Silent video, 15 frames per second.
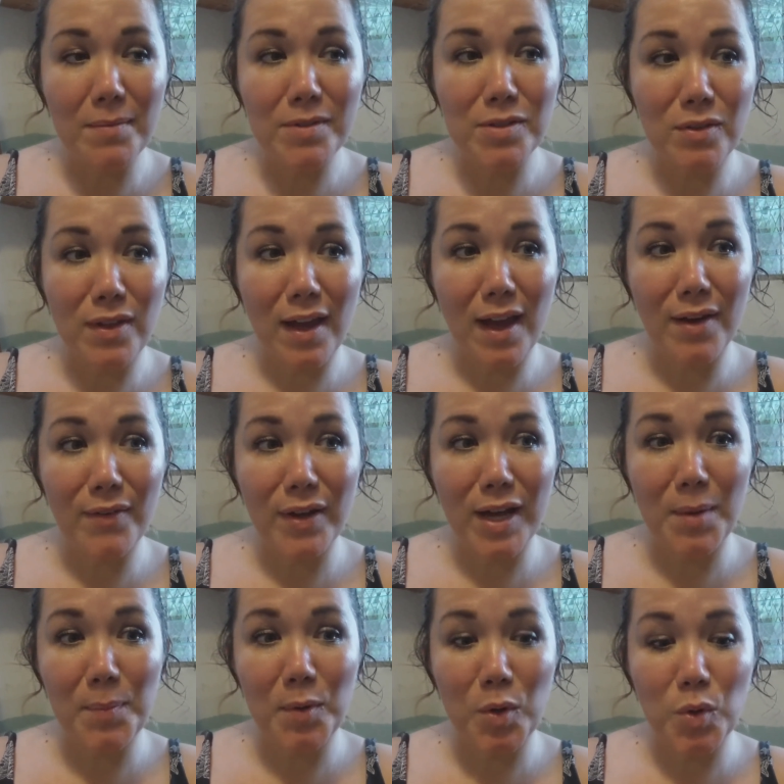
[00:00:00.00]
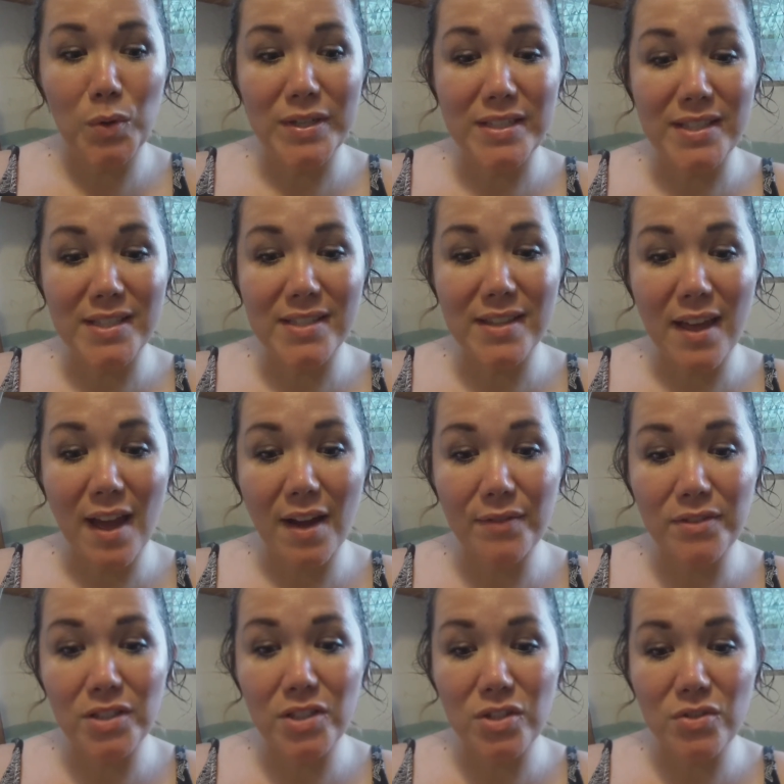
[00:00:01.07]
So they have a couple quizzes they
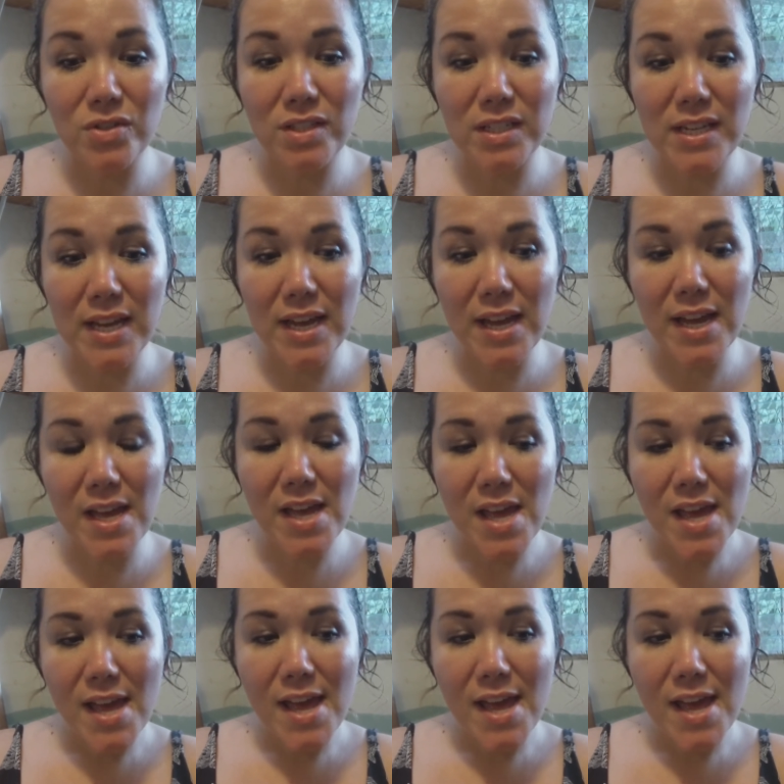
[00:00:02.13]
have to do today.